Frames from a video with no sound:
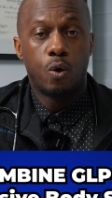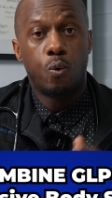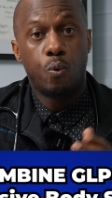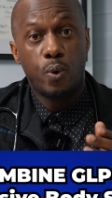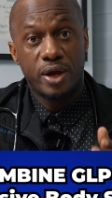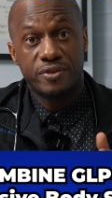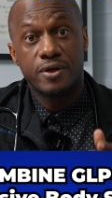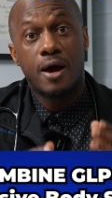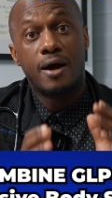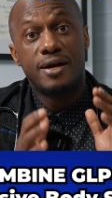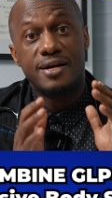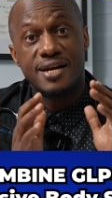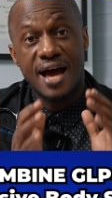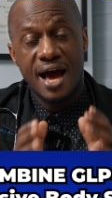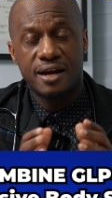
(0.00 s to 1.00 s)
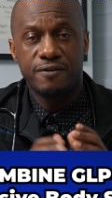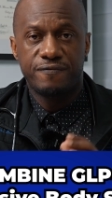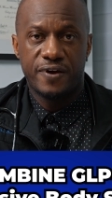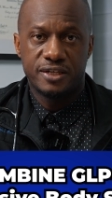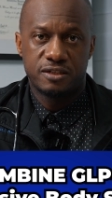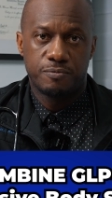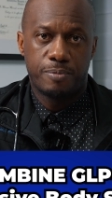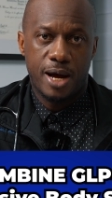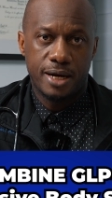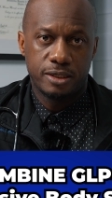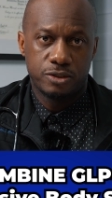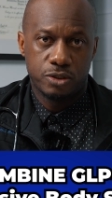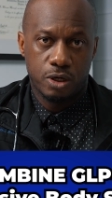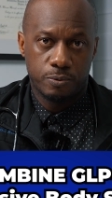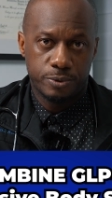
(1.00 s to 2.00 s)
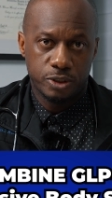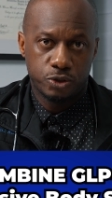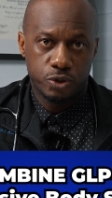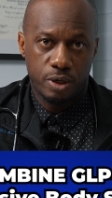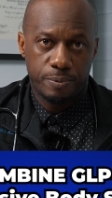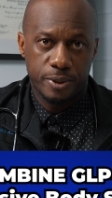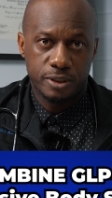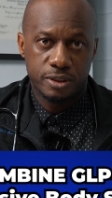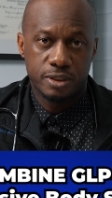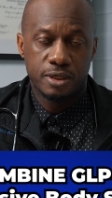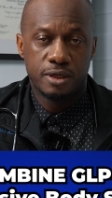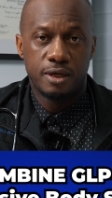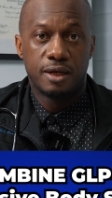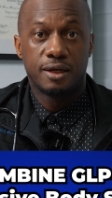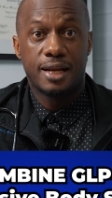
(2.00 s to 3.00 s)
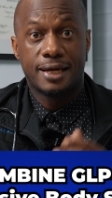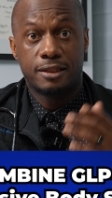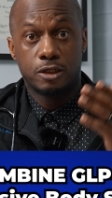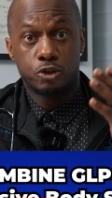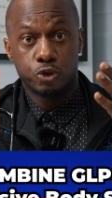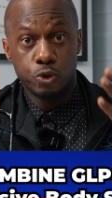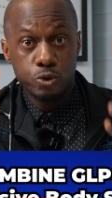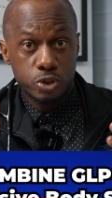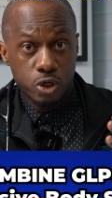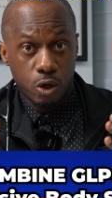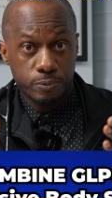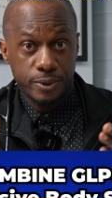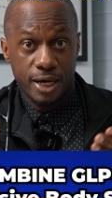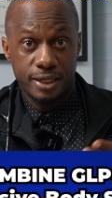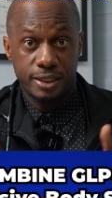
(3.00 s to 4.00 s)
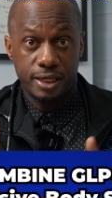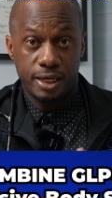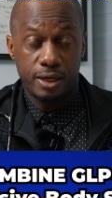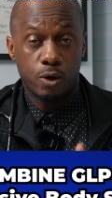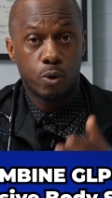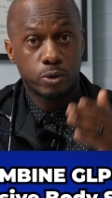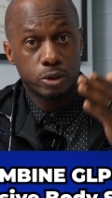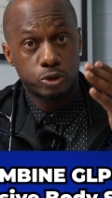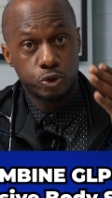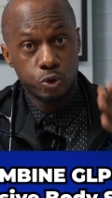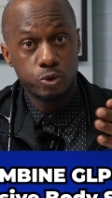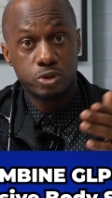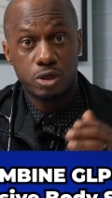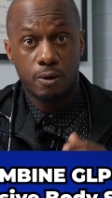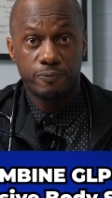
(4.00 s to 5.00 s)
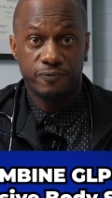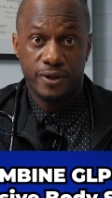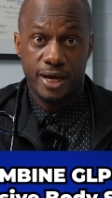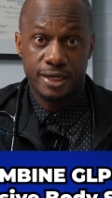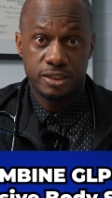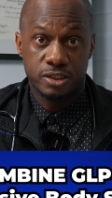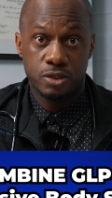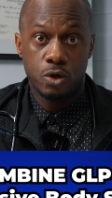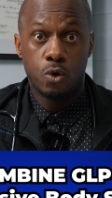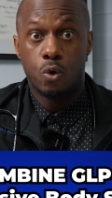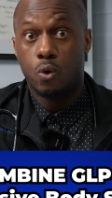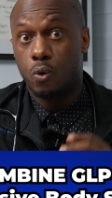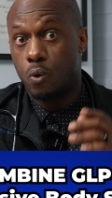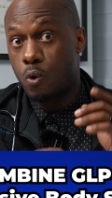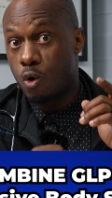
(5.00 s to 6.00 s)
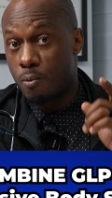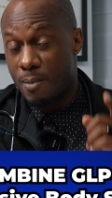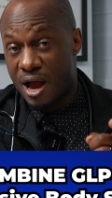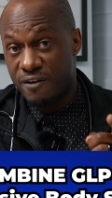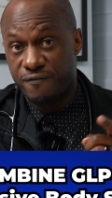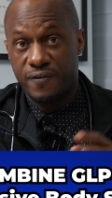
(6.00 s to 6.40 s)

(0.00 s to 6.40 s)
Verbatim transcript: with non-invasive body sculpting treatments like the TrueSculpt I D or the TrueSculpt Flex, or my